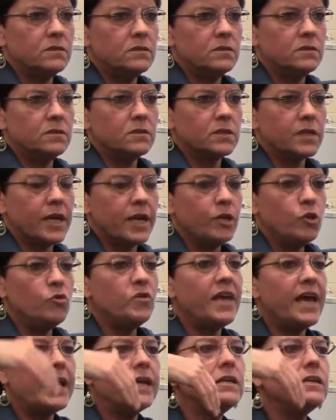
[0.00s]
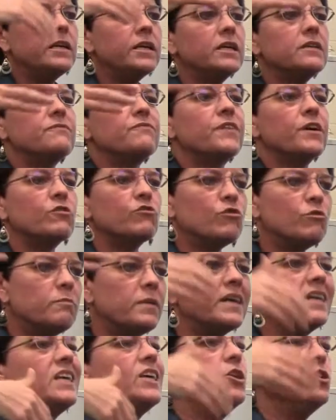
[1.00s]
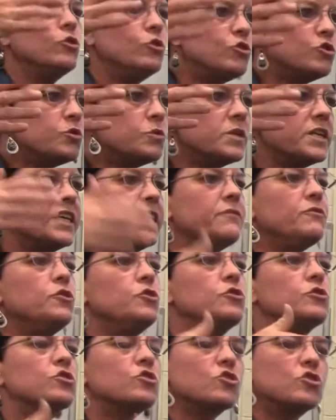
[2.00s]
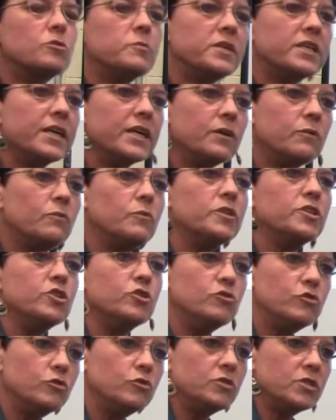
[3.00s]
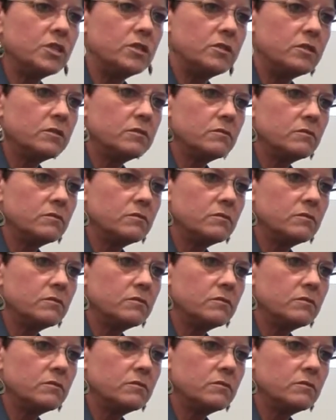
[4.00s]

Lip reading: You can't get federal money usually if you discriminate when you use it.